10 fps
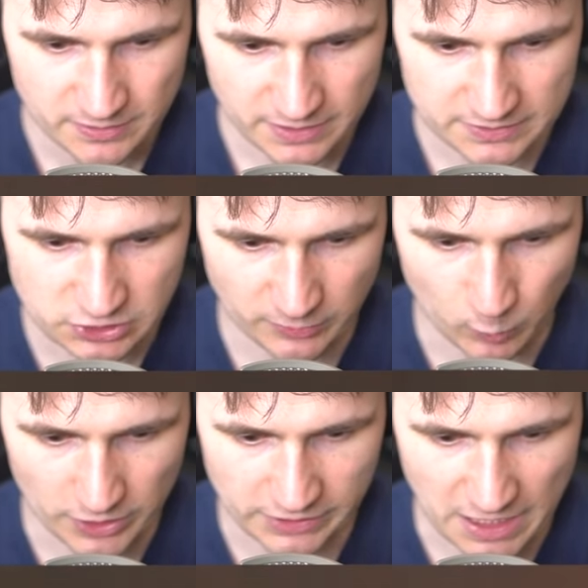It's gonna
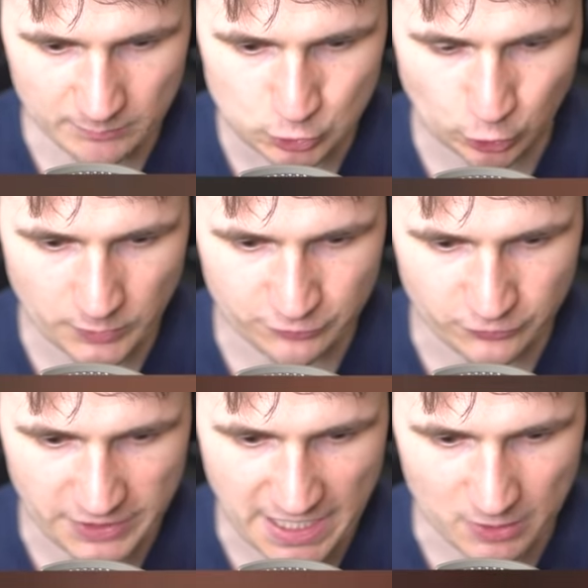work. I'm
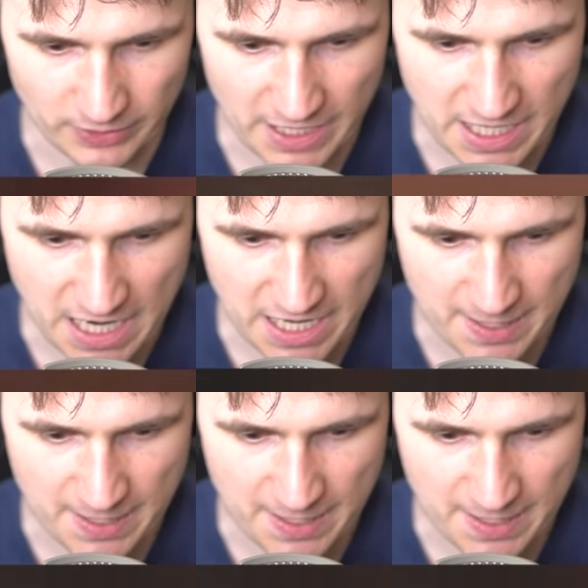drifting out, and I